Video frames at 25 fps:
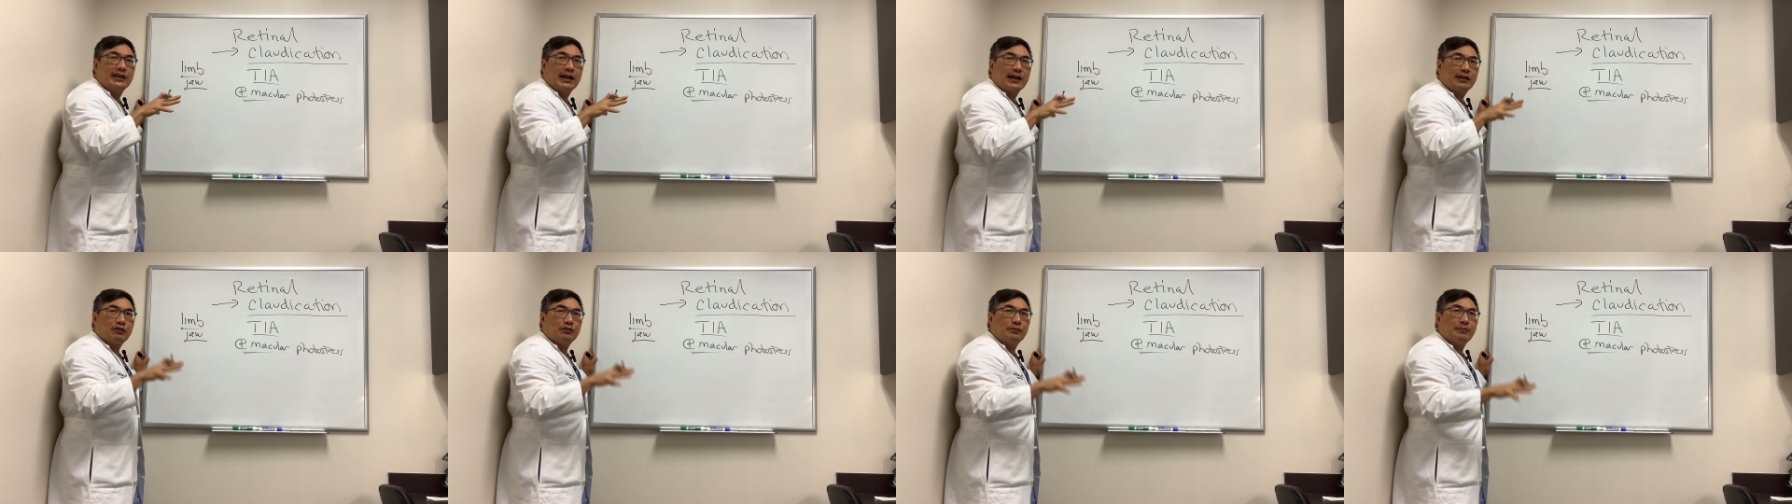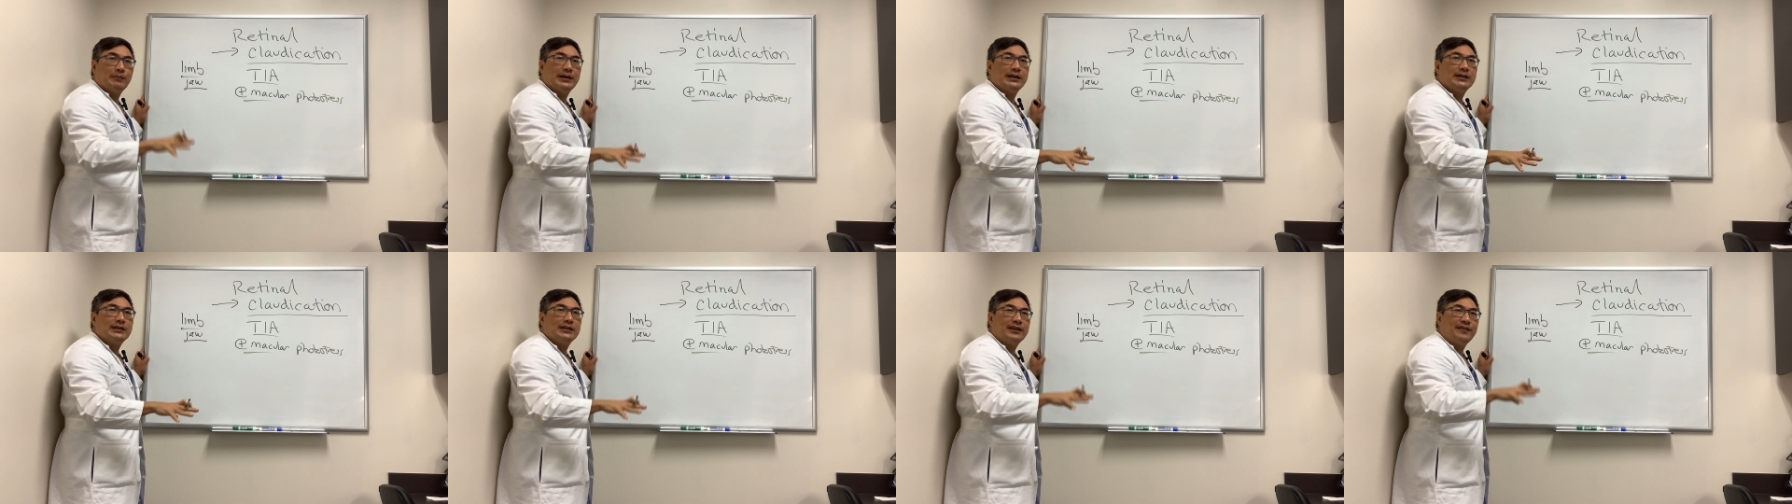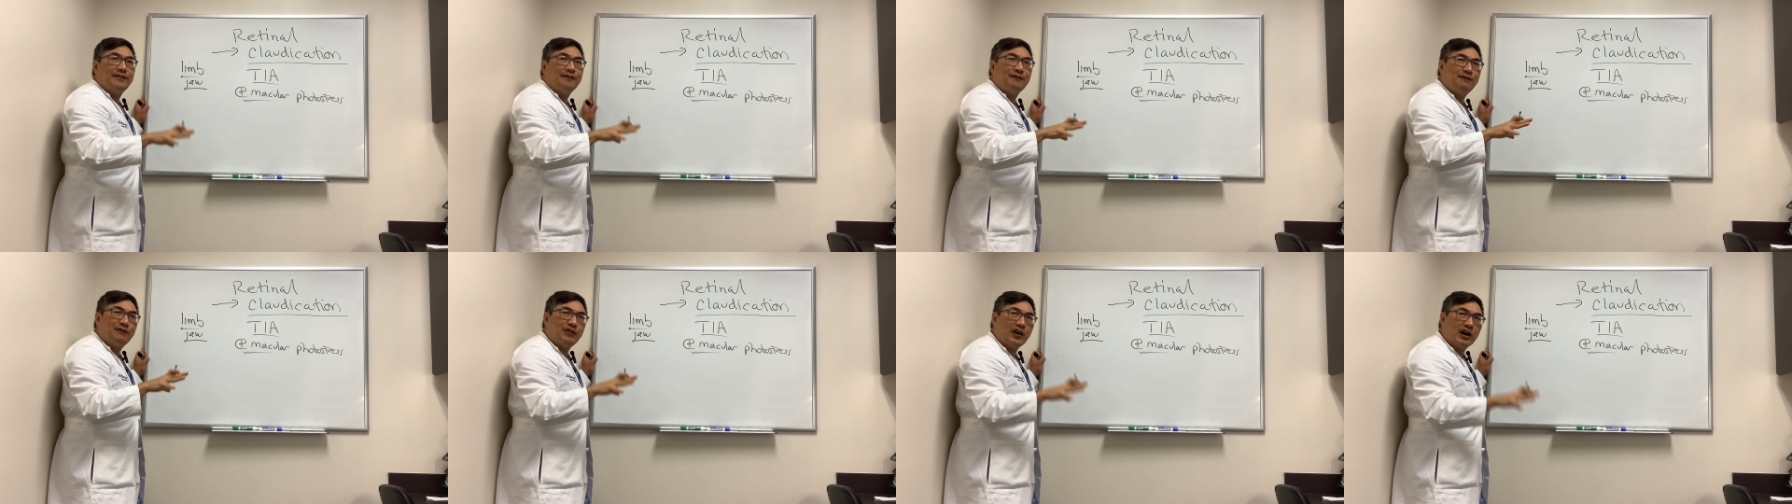decrement
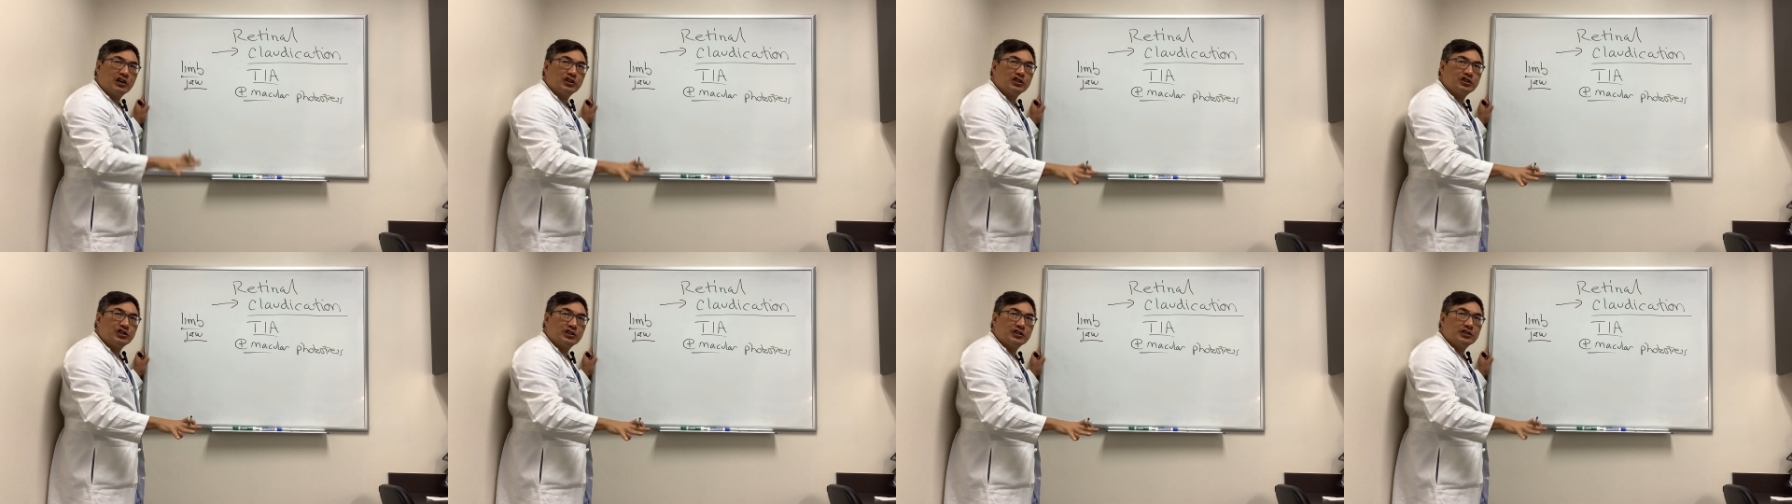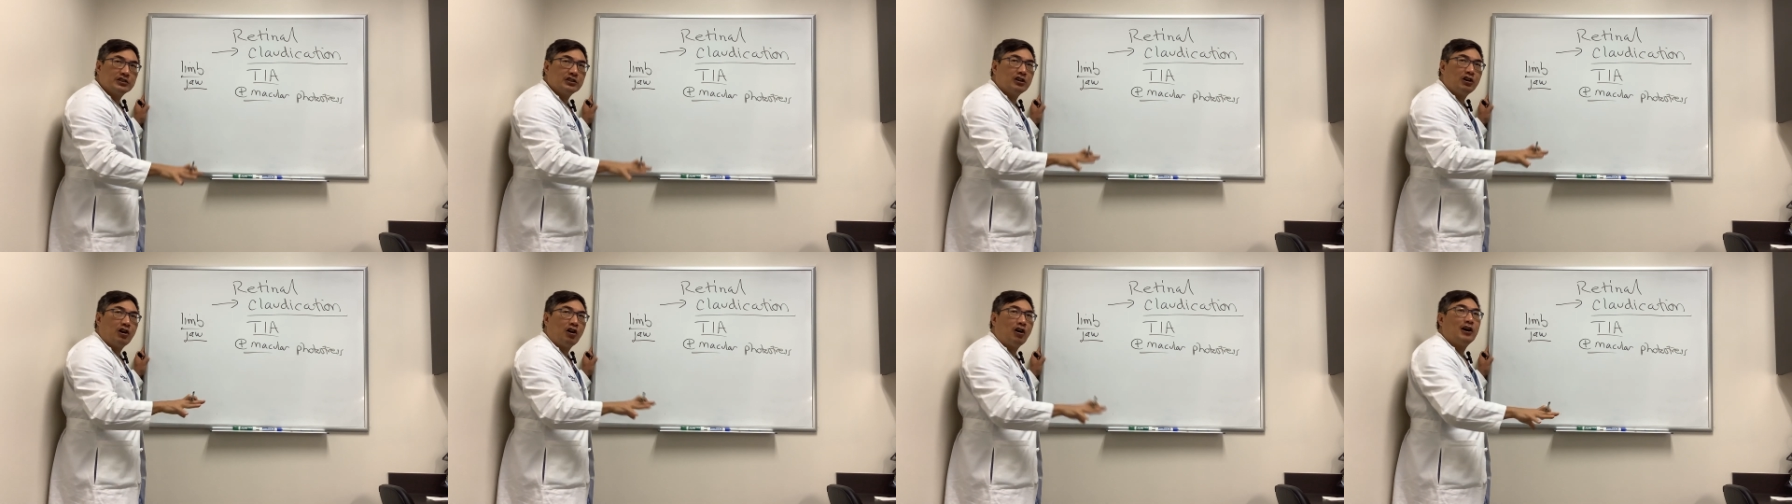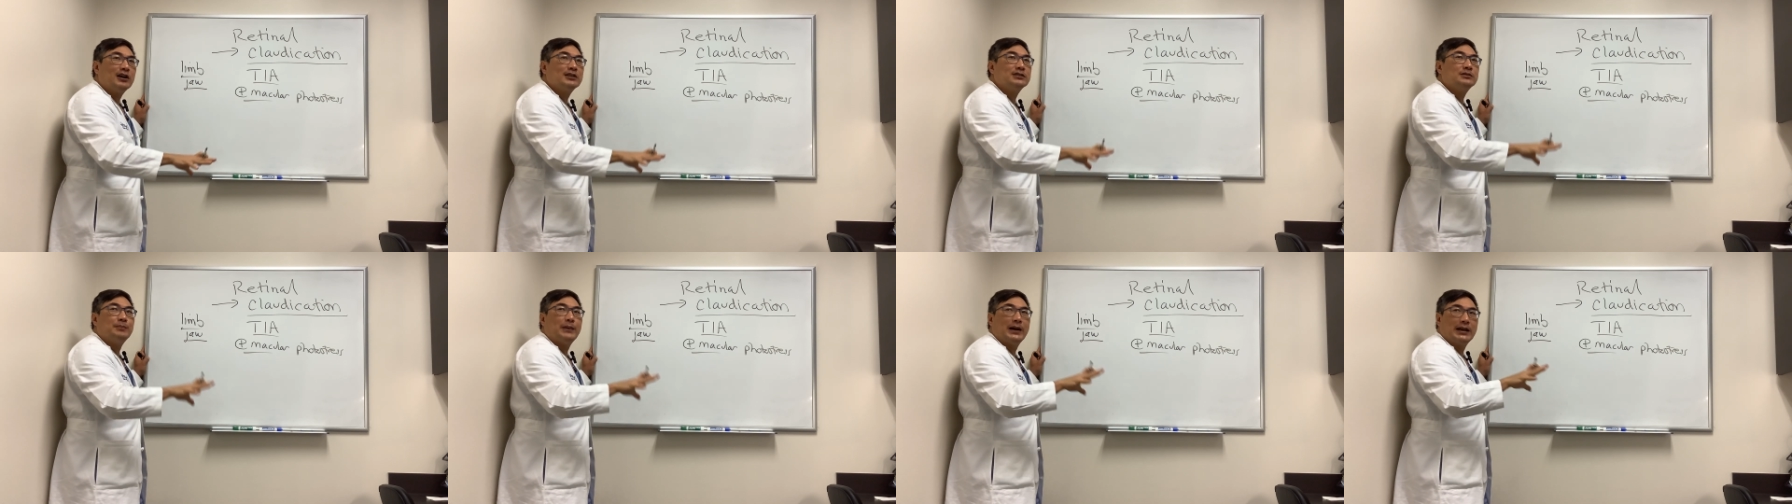in function
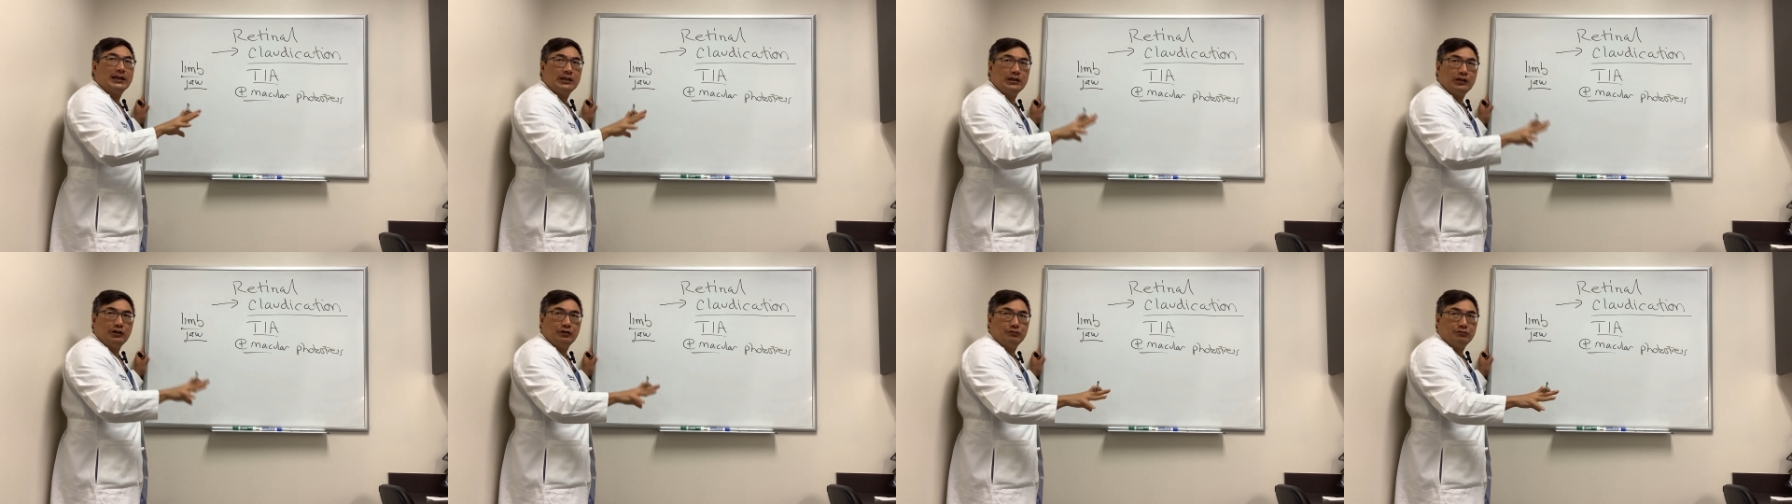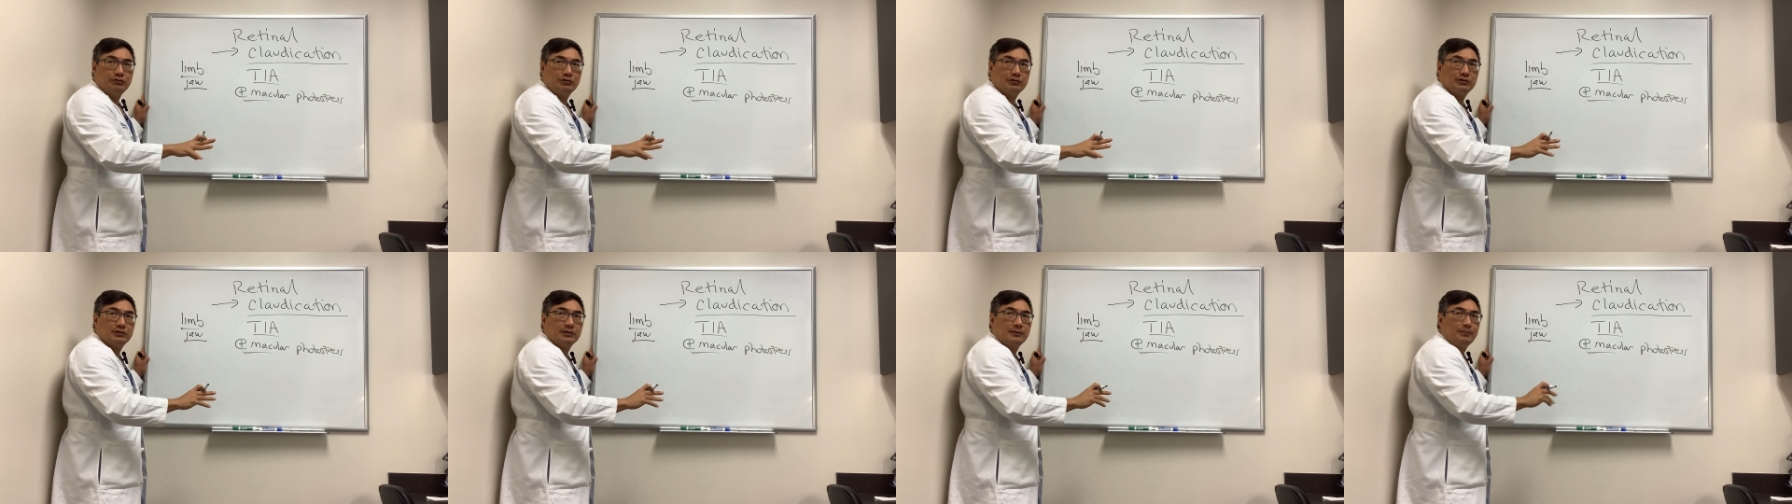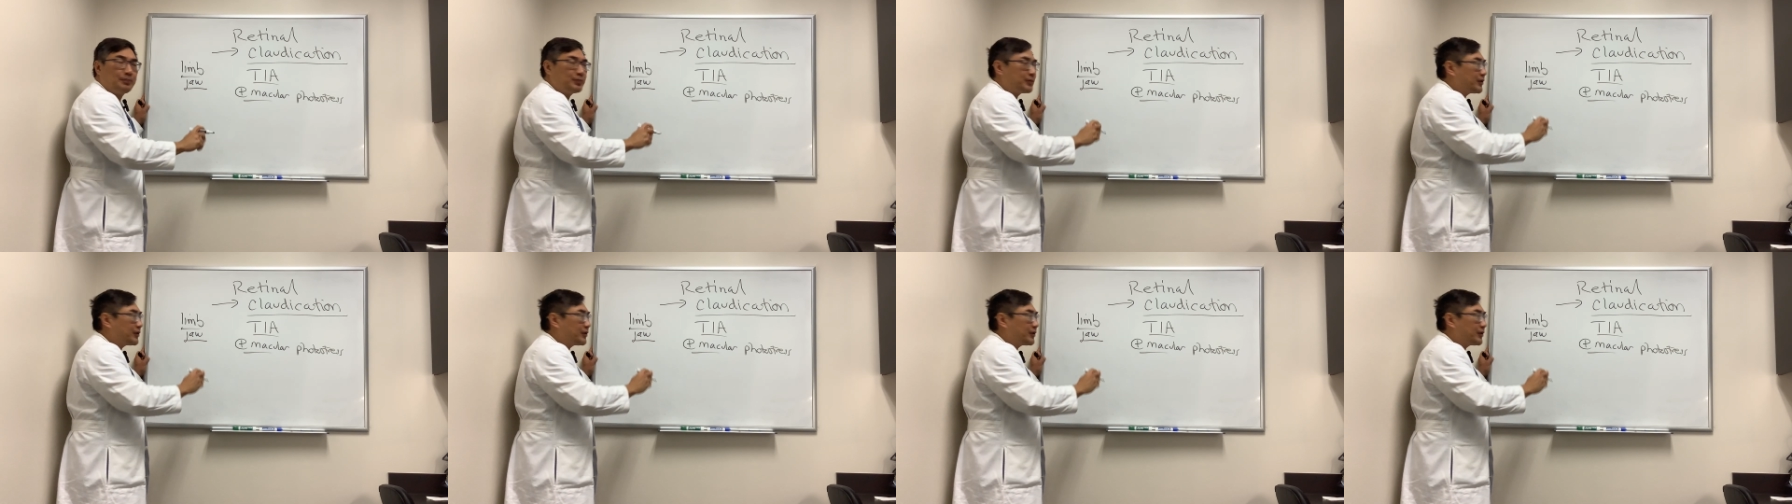caused by use.